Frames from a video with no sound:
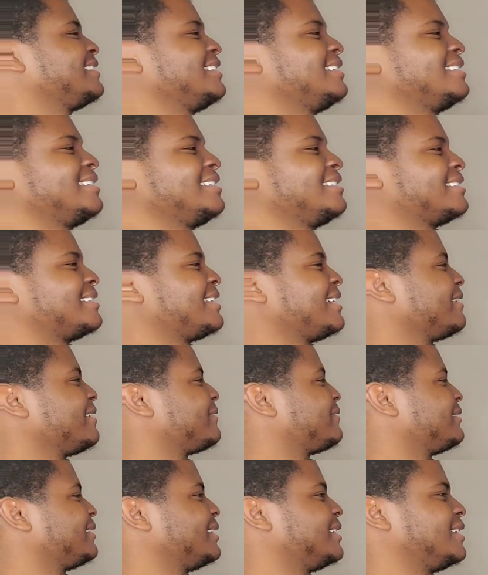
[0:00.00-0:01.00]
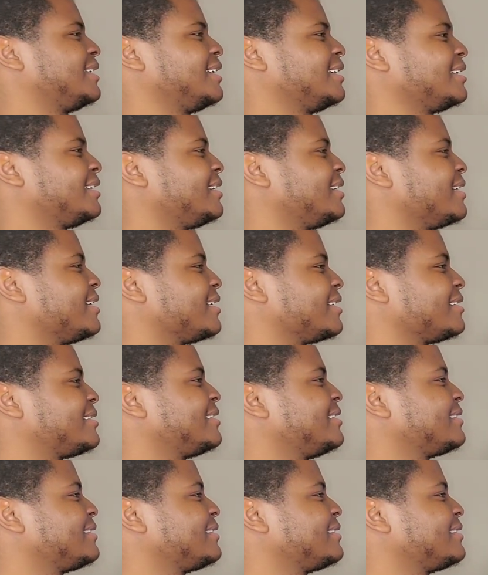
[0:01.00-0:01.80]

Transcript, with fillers: See, she's definitely getting there.